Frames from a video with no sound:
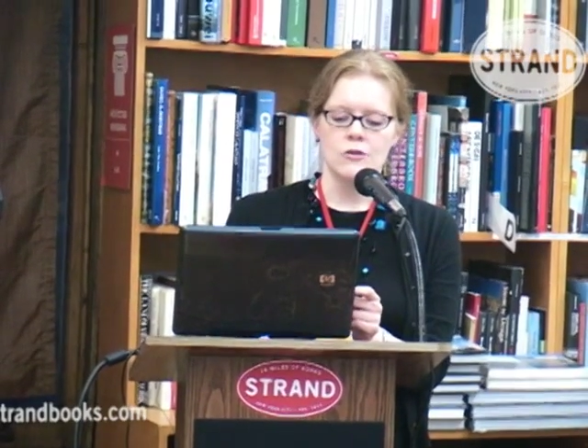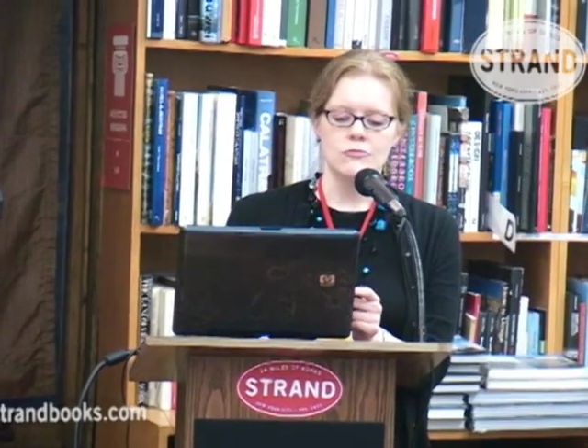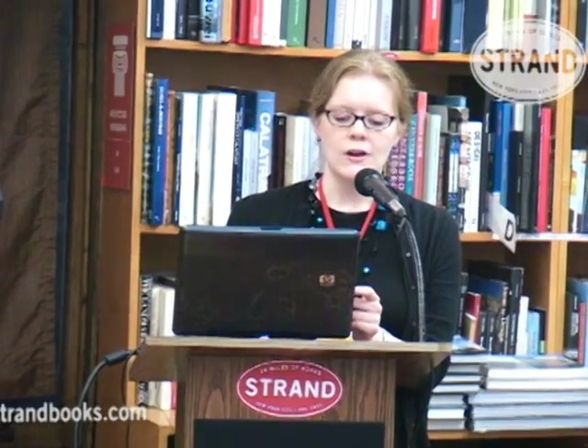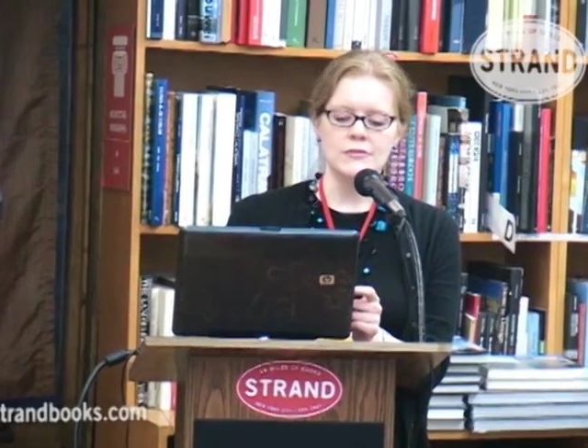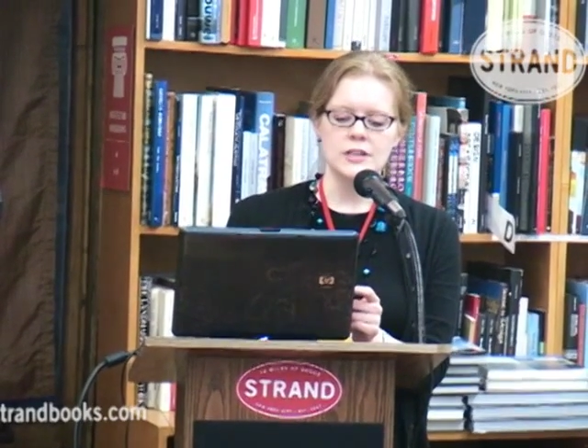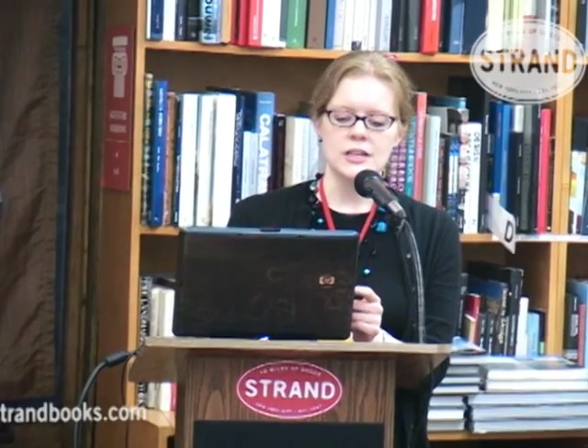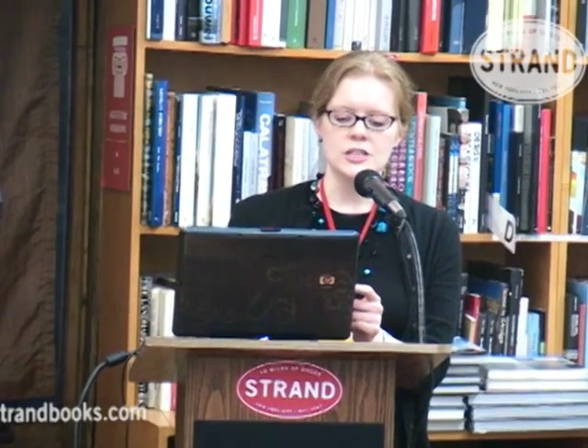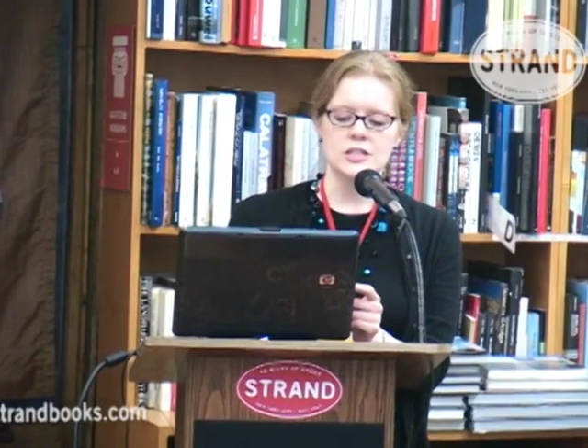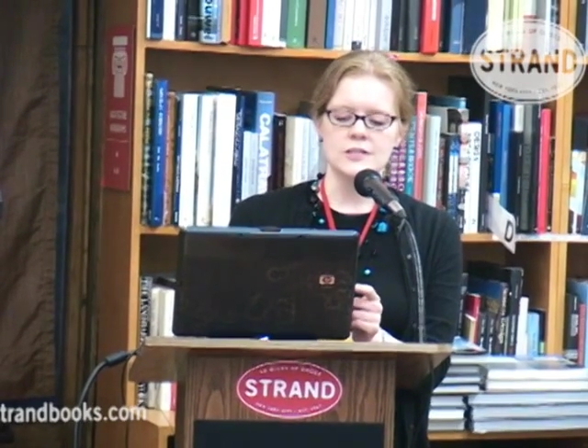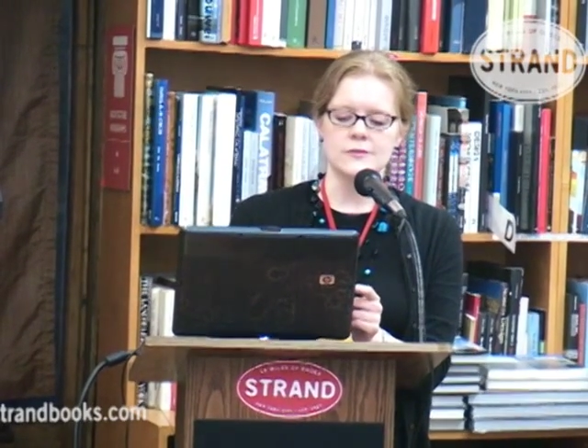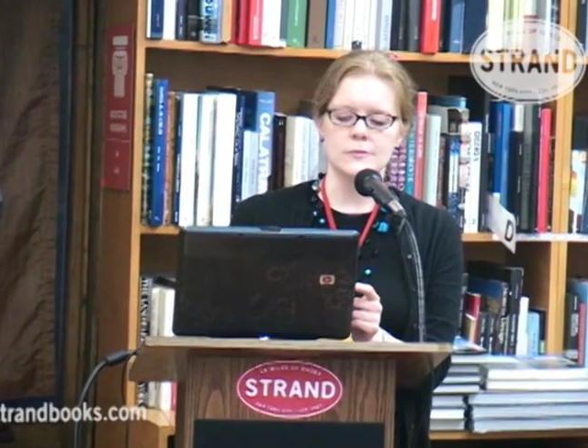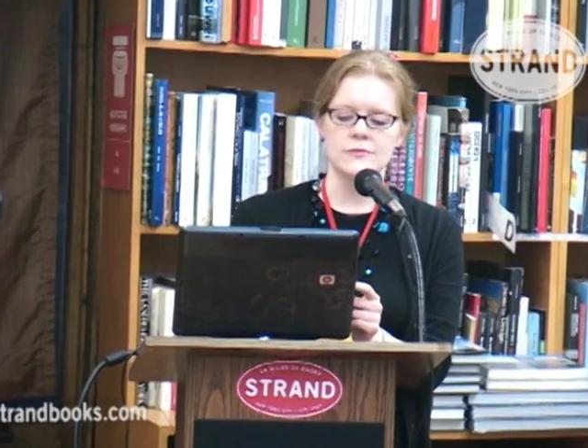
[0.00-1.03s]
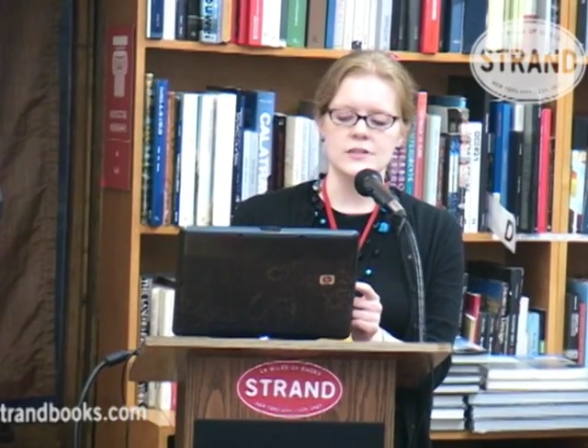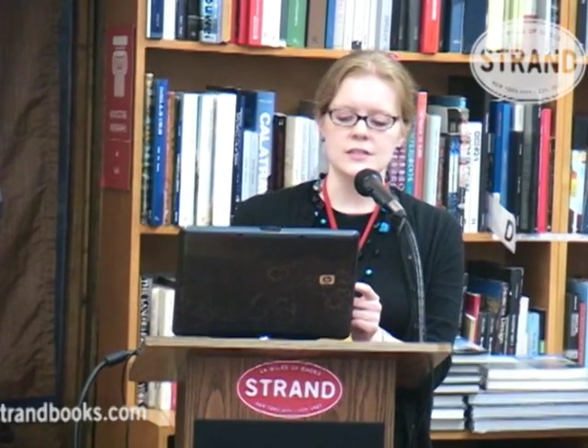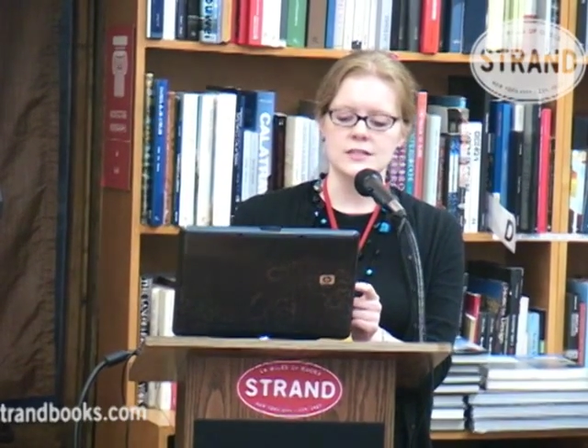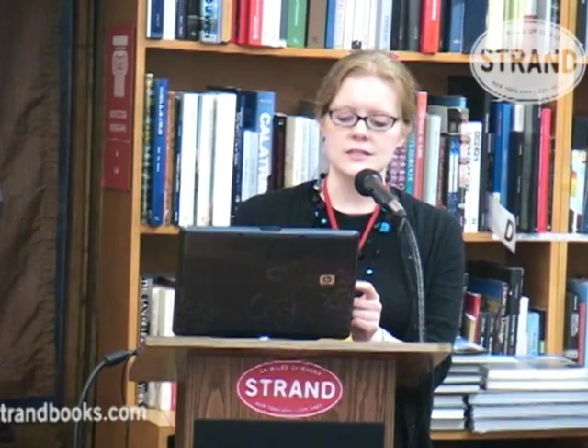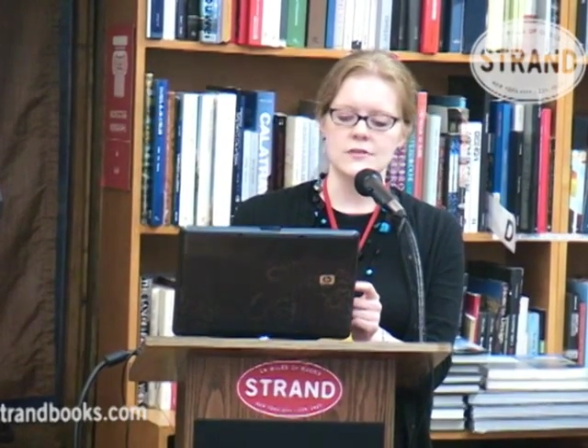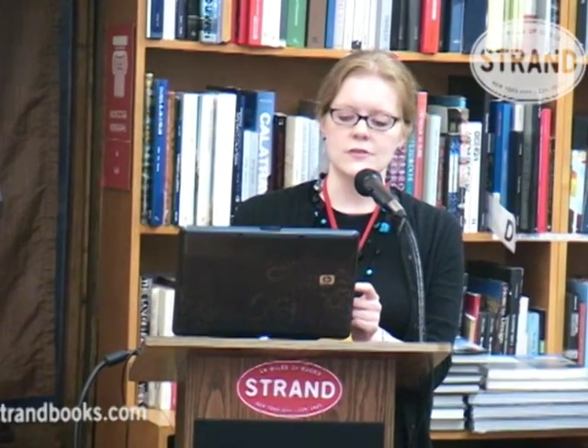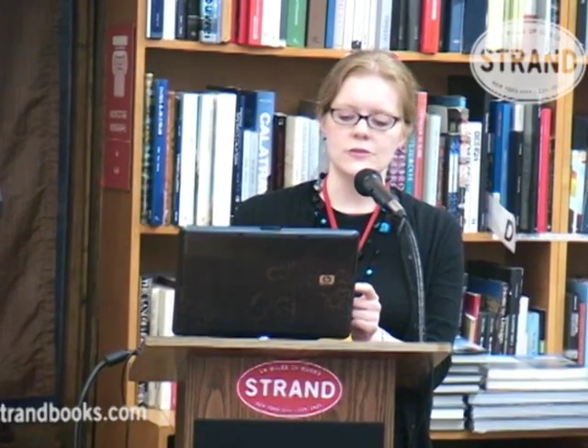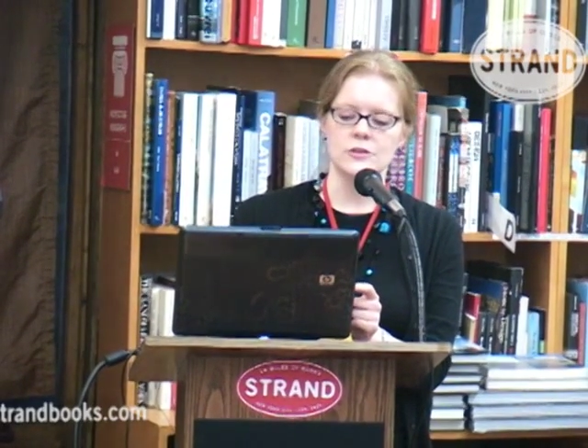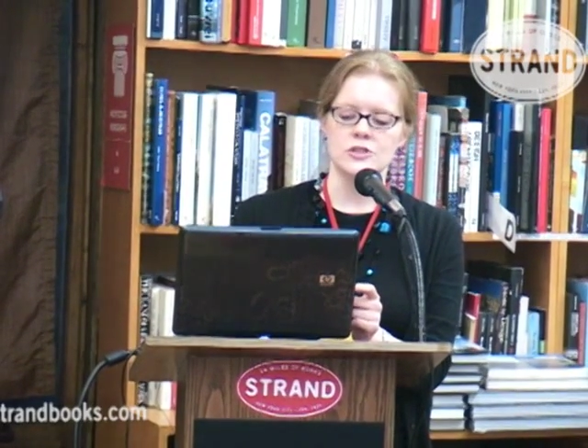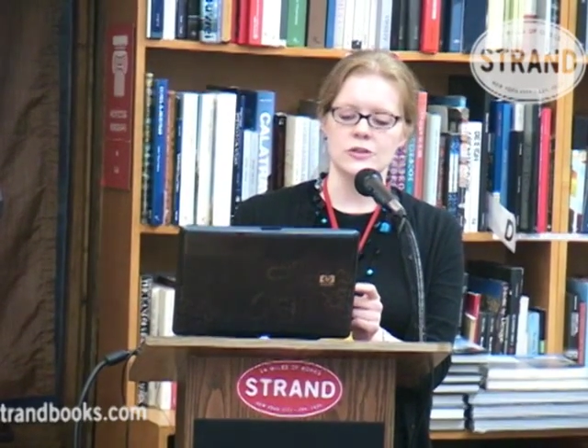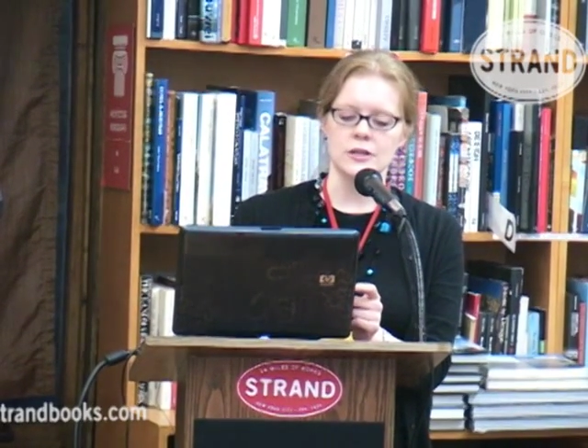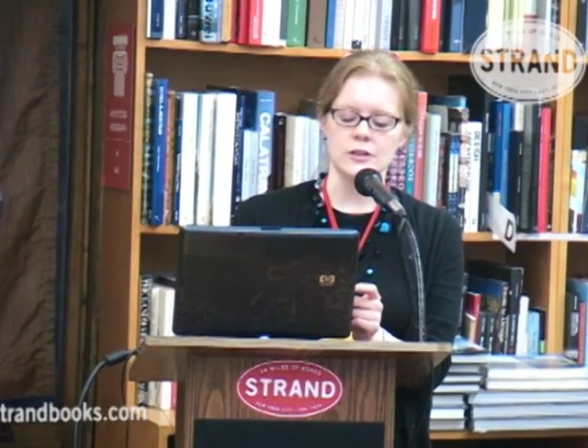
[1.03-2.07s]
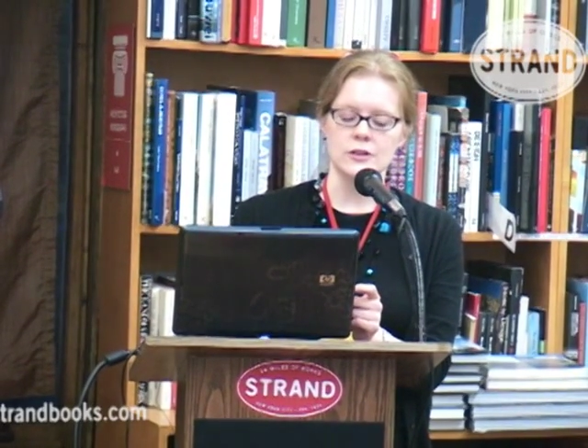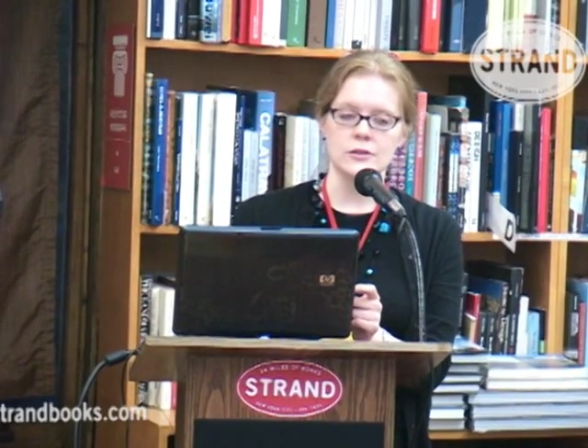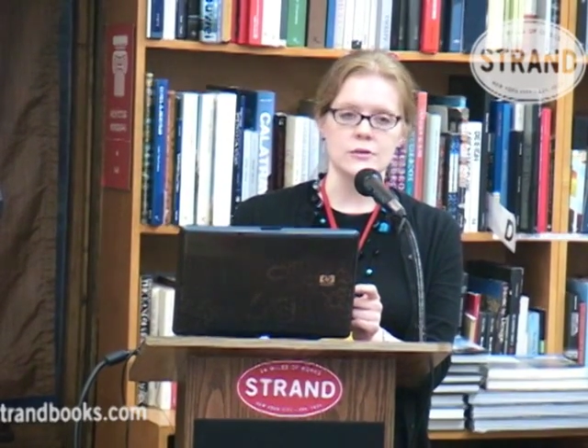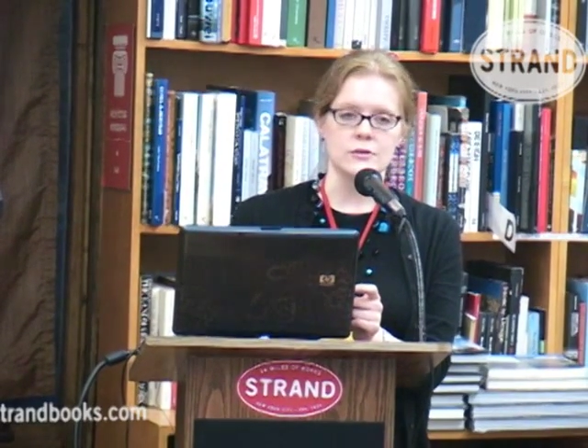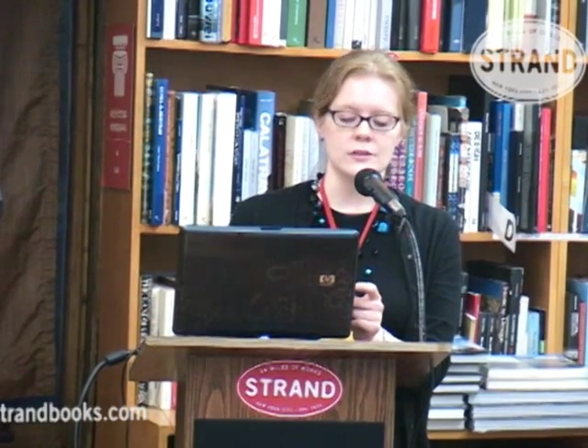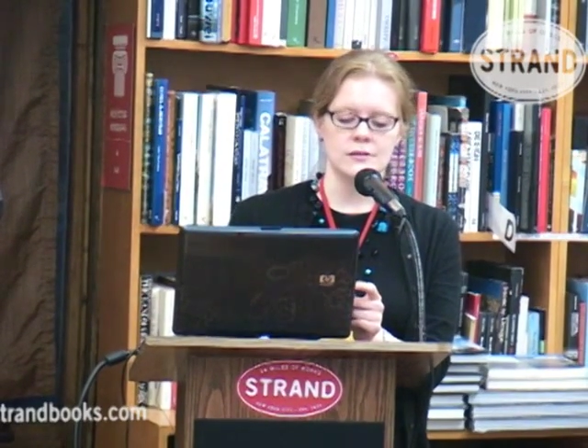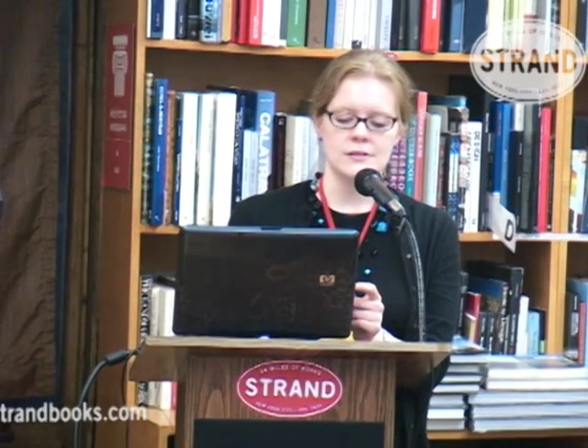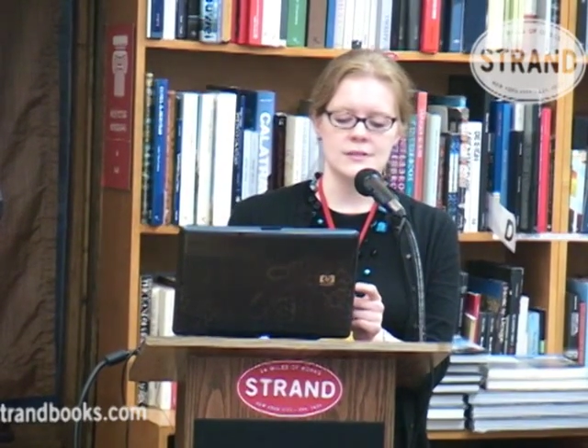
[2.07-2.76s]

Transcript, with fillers: Revelations from Physics of the Future include